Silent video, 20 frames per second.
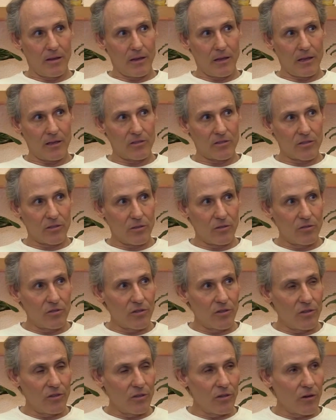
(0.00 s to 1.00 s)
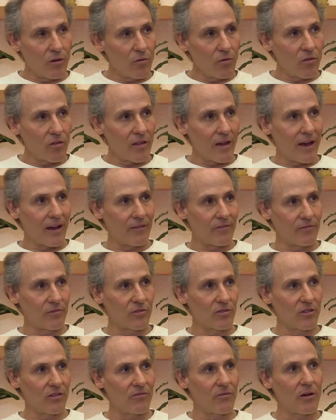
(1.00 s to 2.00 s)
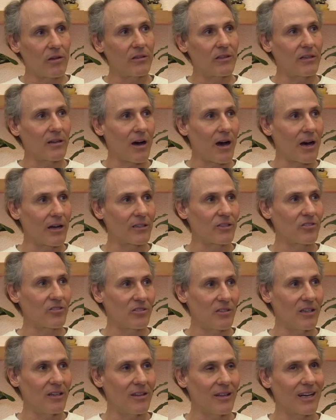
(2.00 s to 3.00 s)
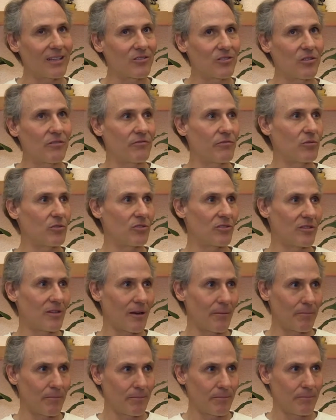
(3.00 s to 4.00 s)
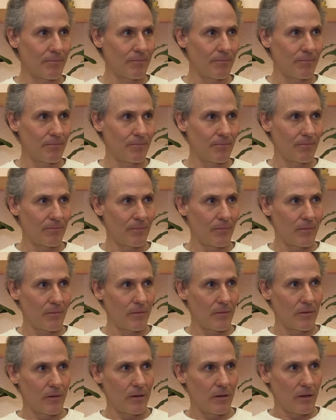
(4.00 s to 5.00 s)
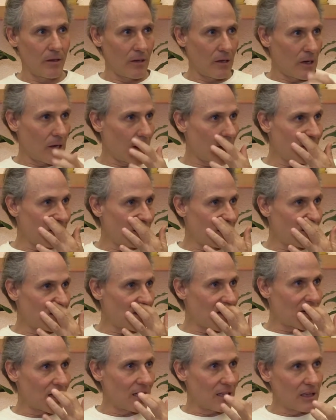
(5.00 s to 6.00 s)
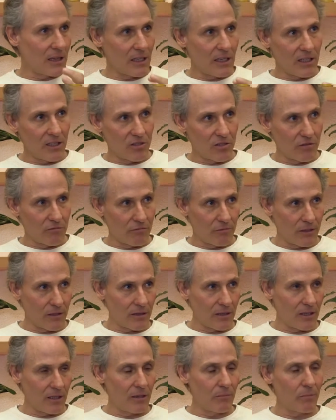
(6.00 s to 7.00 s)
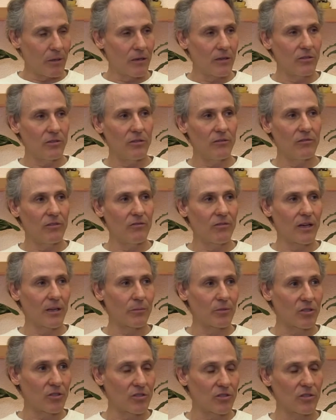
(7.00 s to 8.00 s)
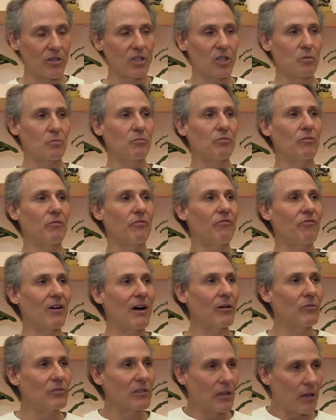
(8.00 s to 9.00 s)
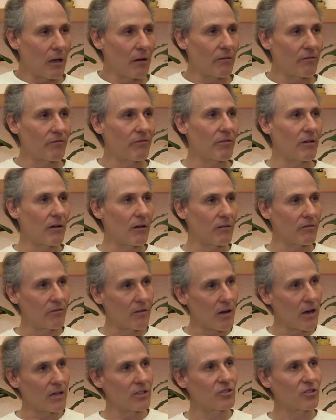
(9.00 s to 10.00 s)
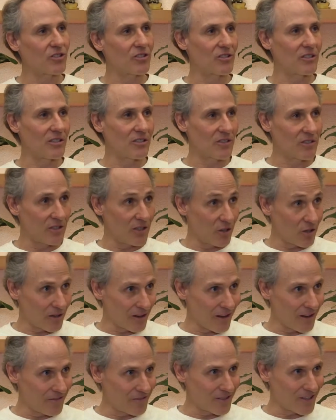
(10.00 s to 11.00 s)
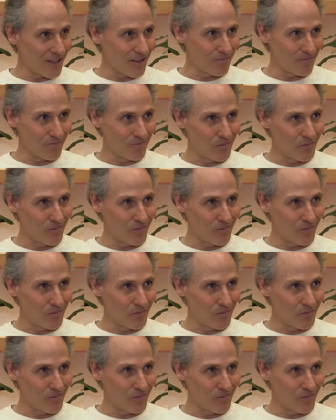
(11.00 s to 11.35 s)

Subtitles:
And so to note that, first of all, in honesty, that's the first step. And then secondly, to really, because you've developed such profound love of consciousness in your lifetime,